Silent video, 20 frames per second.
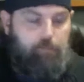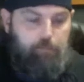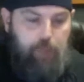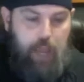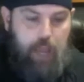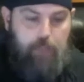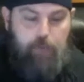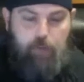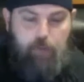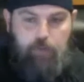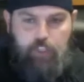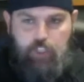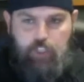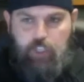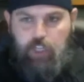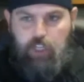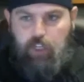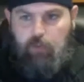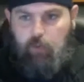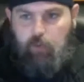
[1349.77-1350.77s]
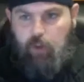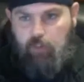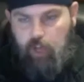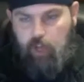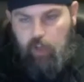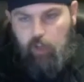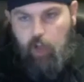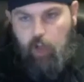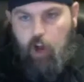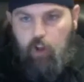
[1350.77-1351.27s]
paper machine where
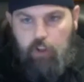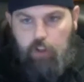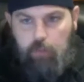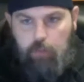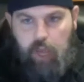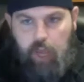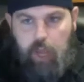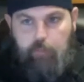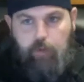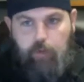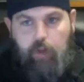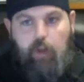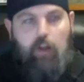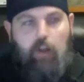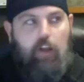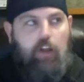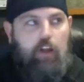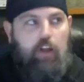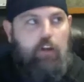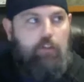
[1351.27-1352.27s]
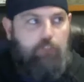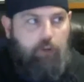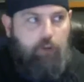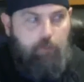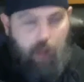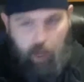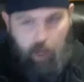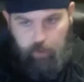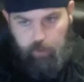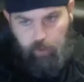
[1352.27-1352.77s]
they load the paper
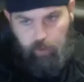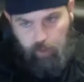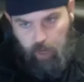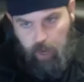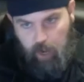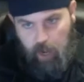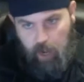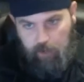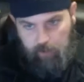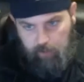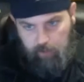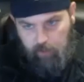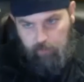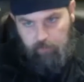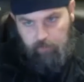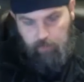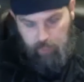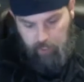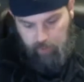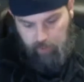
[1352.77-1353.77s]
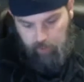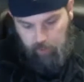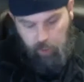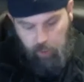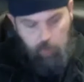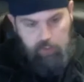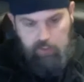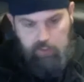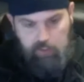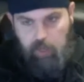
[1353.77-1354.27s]
from under the
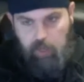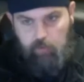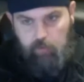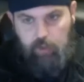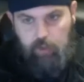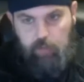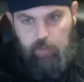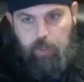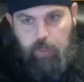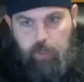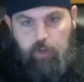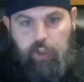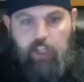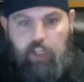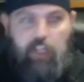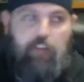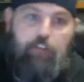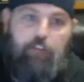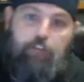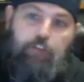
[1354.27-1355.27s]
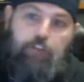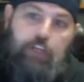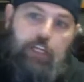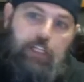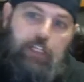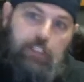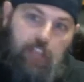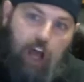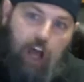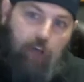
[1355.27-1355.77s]
lowest level in the building, and it
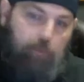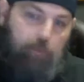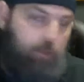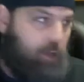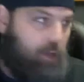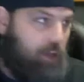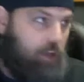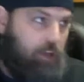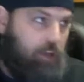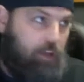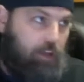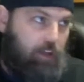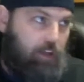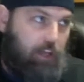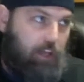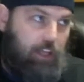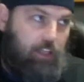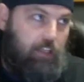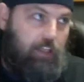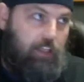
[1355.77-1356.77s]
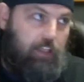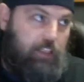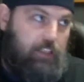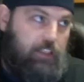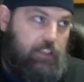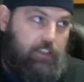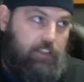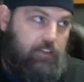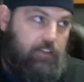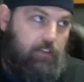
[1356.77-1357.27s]
feeds up into
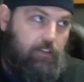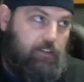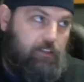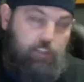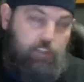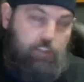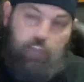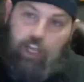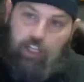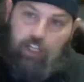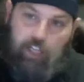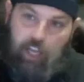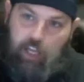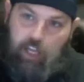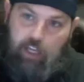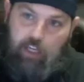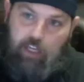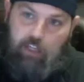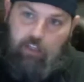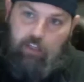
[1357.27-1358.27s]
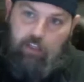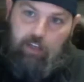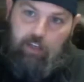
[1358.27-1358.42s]
this gigantic